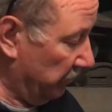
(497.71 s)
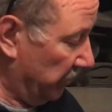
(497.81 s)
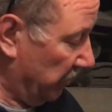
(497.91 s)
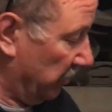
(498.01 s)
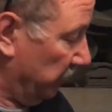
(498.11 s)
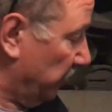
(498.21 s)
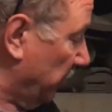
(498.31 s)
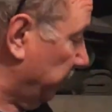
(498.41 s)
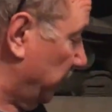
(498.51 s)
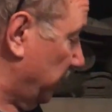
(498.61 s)
But it comes
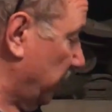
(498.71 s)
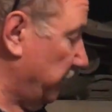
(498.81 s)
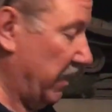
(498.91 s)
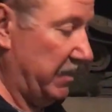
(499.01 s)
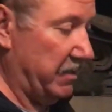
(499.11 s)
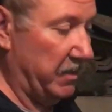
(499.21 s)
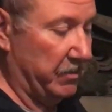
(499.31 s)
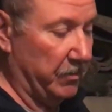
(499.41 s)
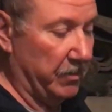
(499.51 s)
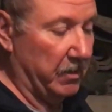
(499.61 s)
off the same AC
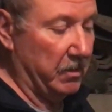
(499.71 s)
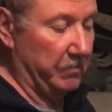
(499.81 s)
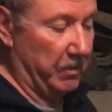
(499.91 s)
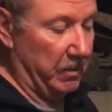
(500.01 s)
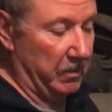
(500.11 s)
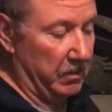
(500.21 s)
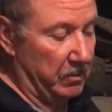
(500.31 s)
circuit coming in.